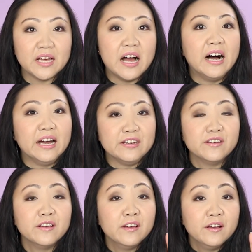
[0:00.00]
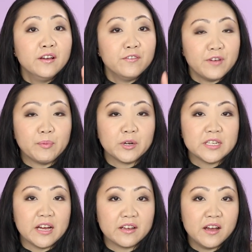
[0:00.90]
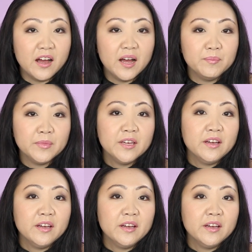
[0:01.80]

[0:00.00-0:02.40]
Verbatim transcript: on fabric.com.